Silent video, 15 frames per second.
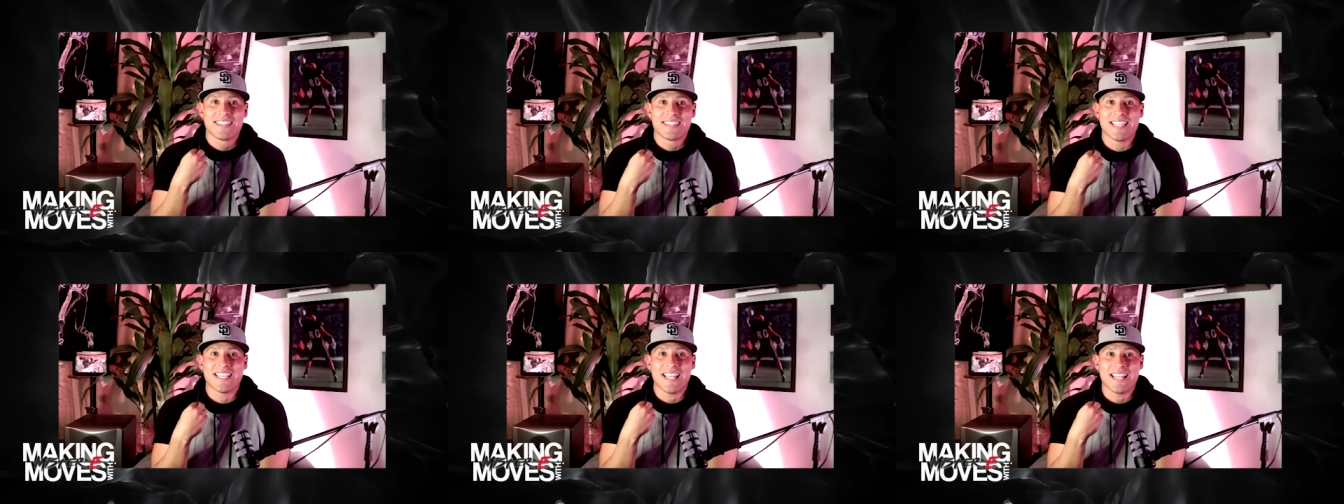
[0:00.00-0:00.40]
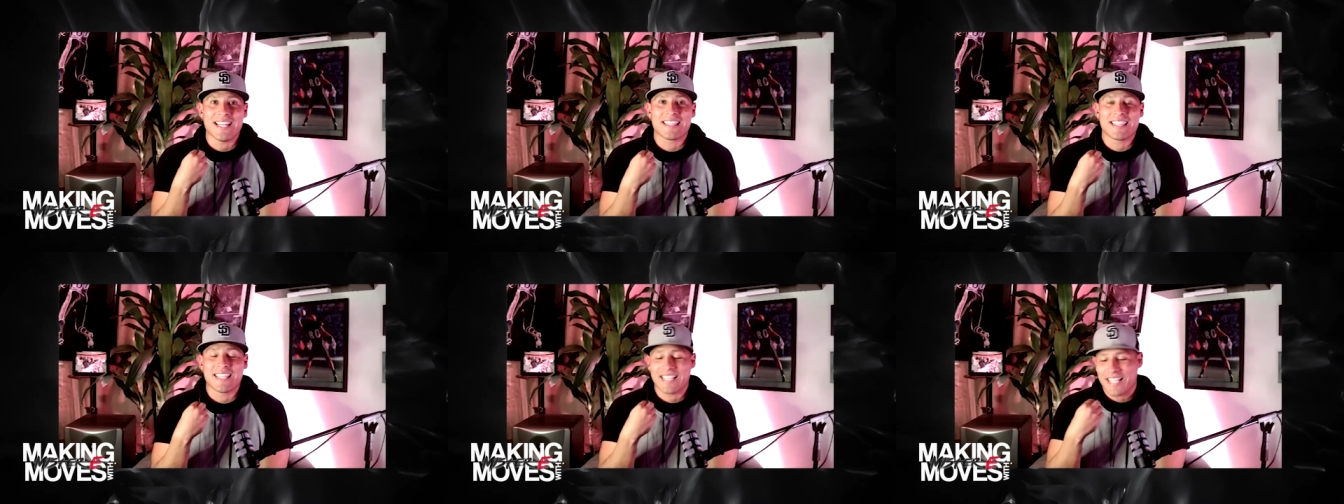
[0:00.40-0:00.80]
than
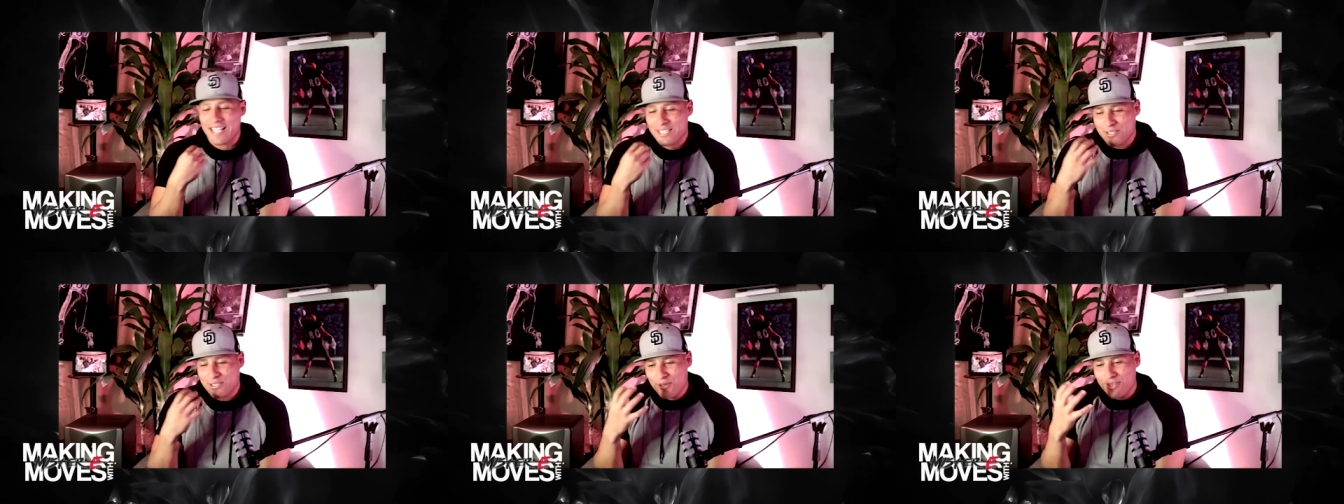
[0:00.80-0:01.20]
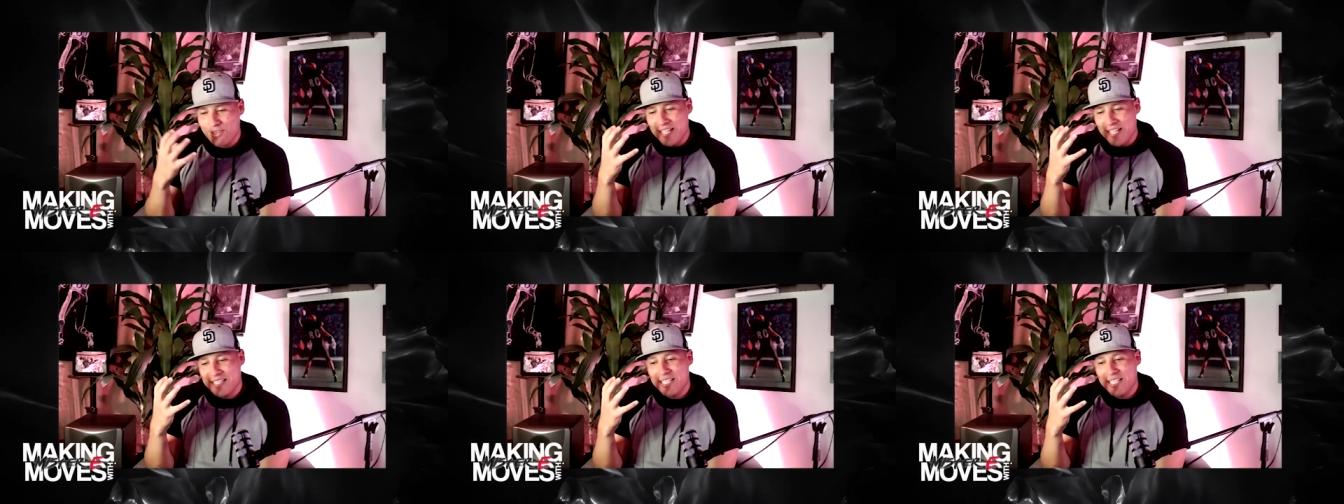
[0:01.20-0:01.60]
anything and so
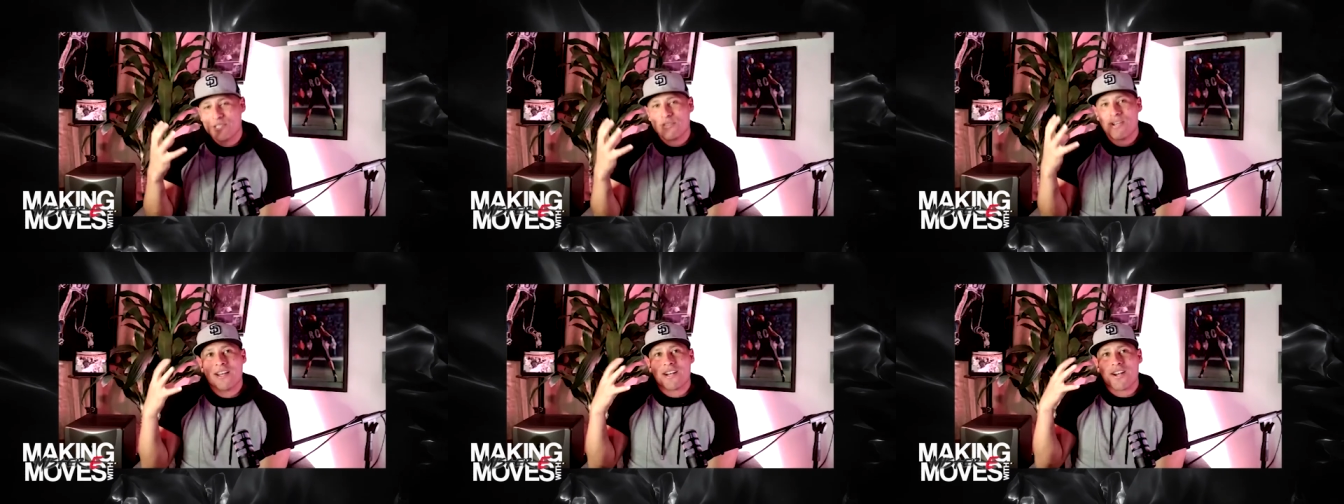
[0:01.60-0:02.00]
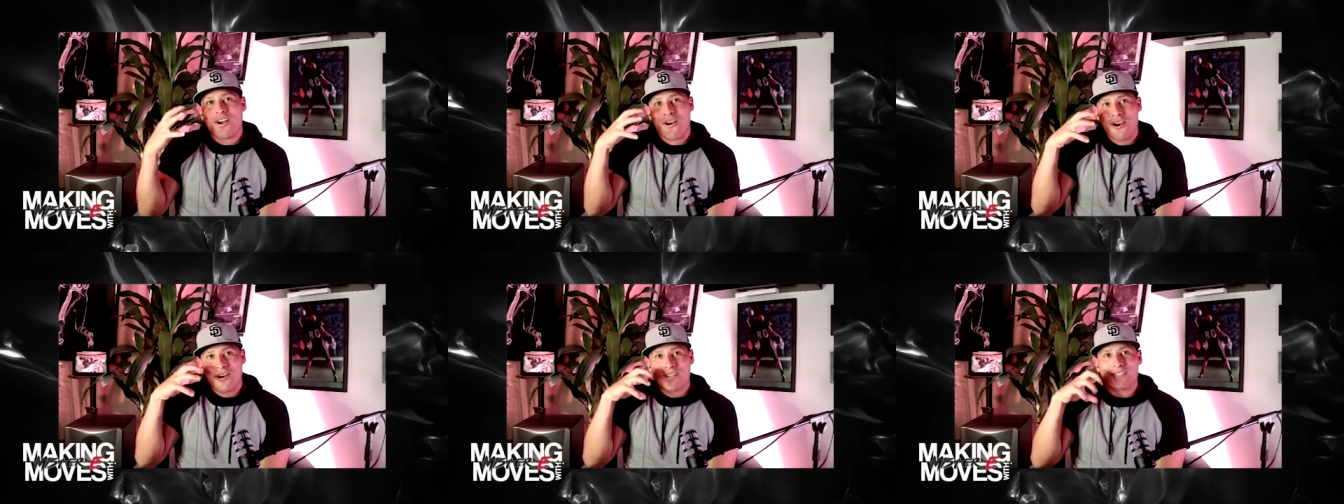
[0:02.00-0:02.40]
they teach you how to
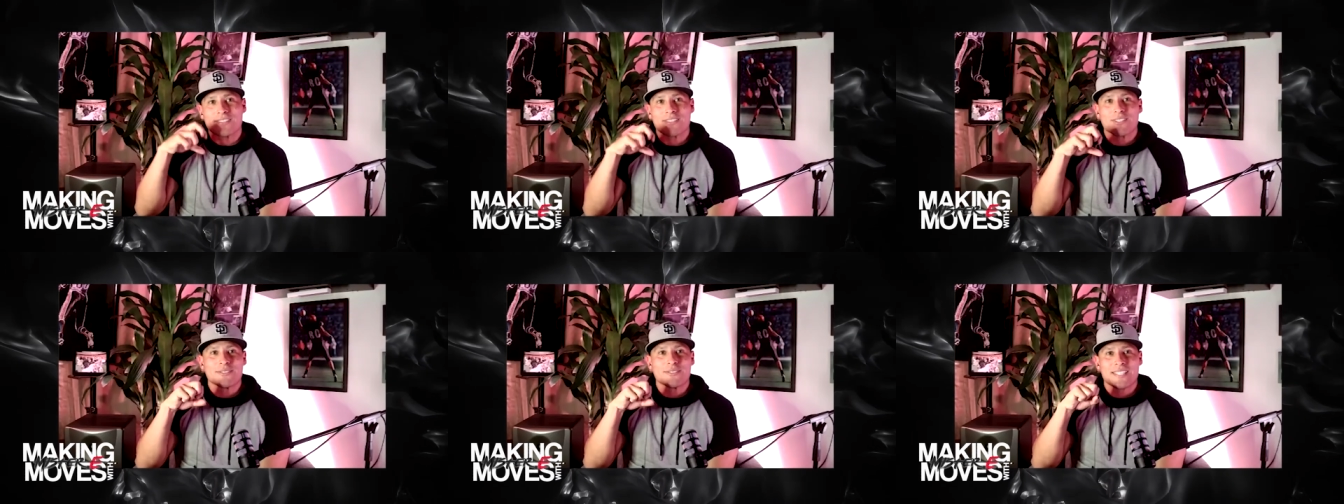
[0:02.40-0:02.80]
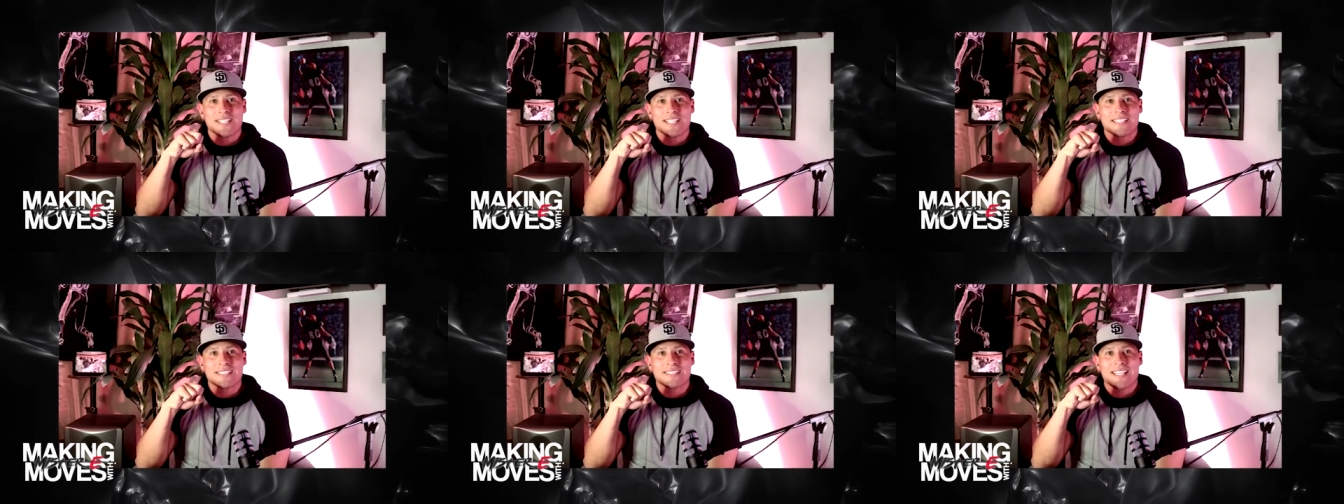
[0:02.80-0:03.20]
harness those
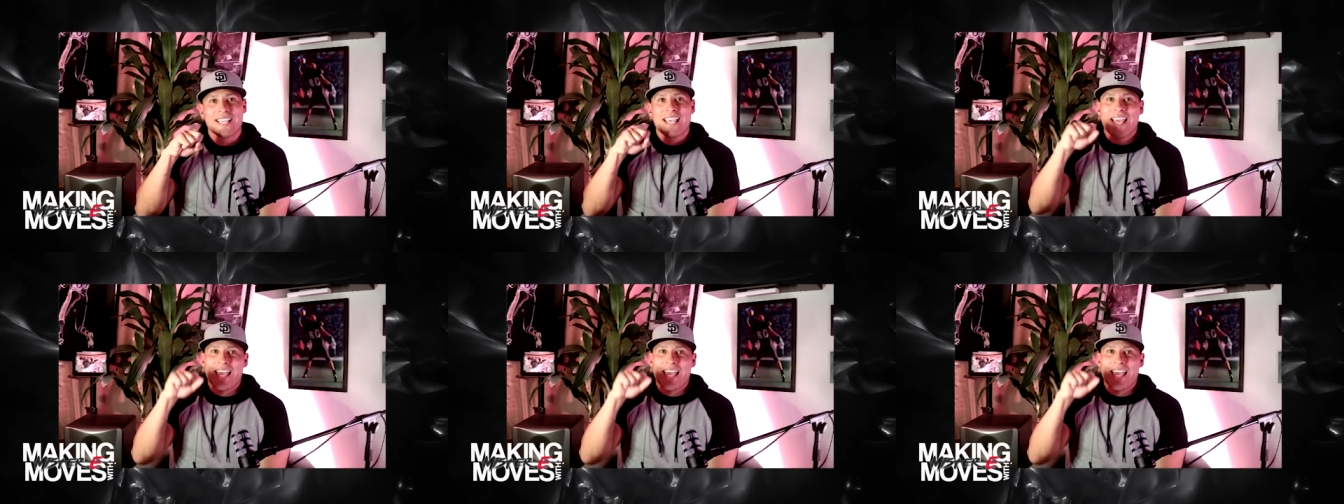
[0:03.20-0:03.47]
things